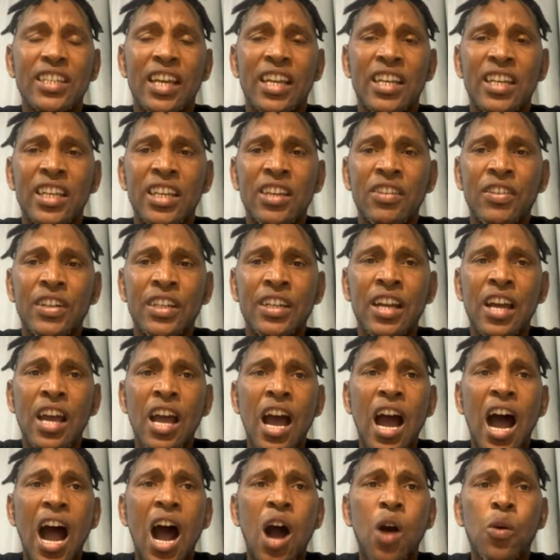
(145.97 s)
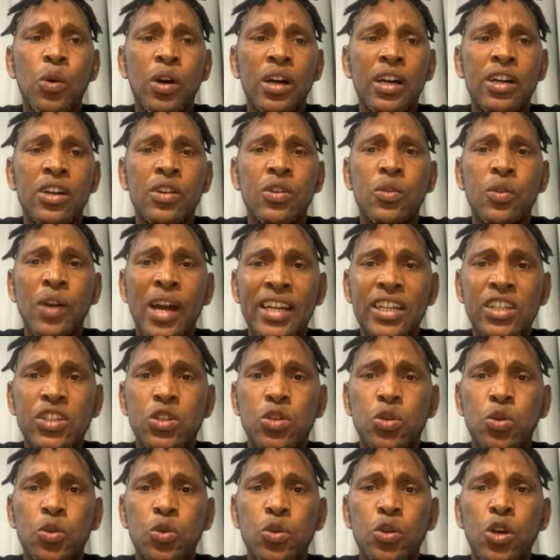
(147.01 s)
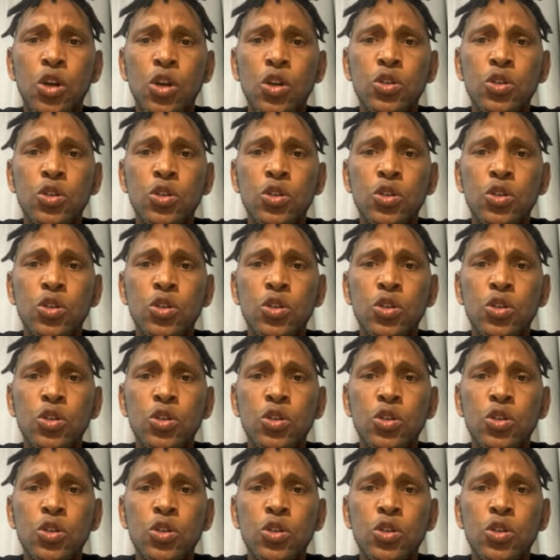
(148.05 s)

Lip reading: and even our right to